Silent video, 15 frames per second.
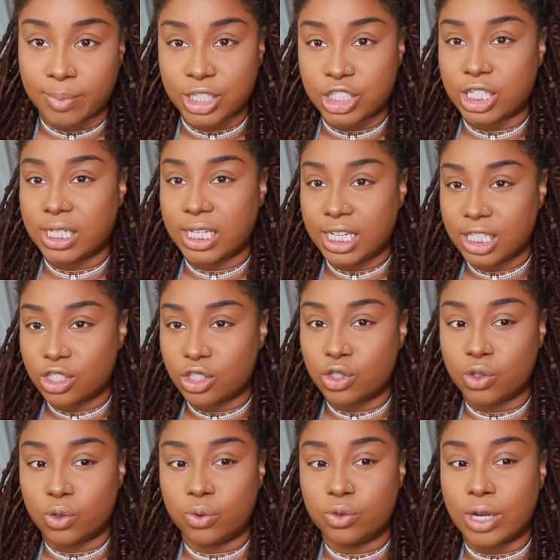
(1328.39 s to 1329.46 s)
But she needs
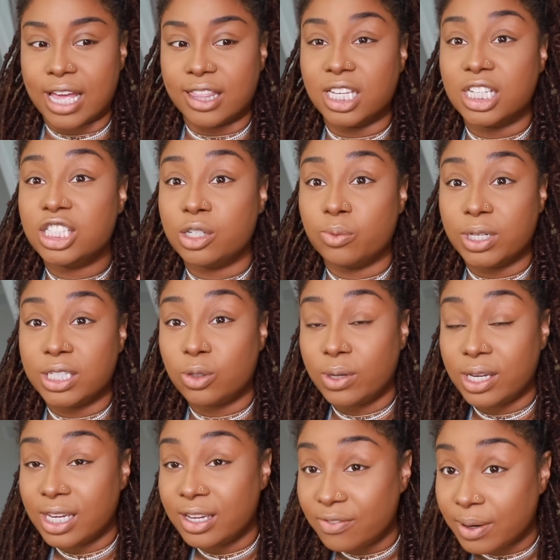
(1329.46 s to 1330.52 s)
to, I think she would do
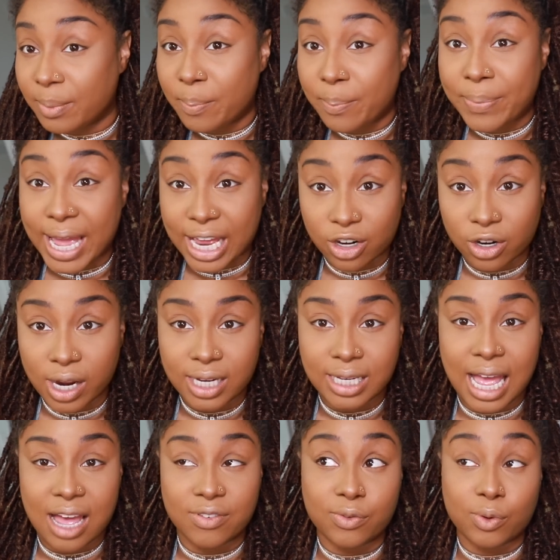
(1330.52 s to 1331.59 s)
even better and
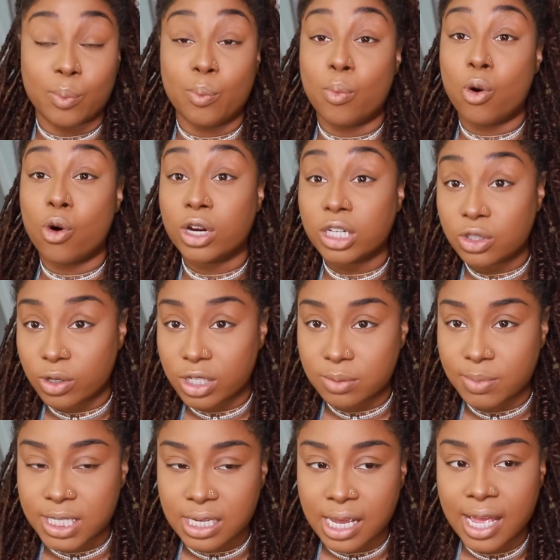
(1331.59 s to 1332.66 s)
have even more
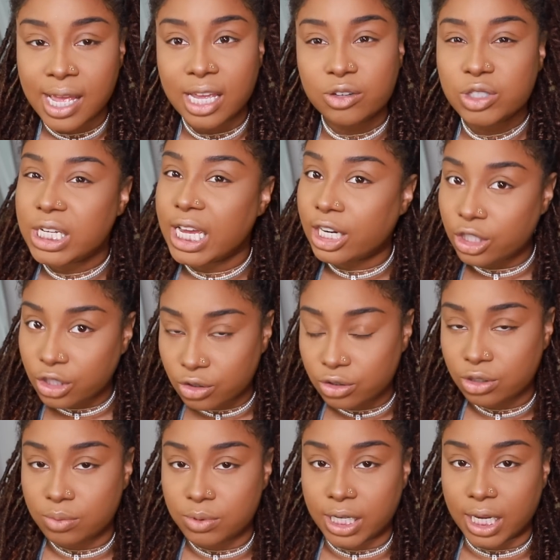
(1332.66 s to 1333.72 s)
endorsements if she had a YouTube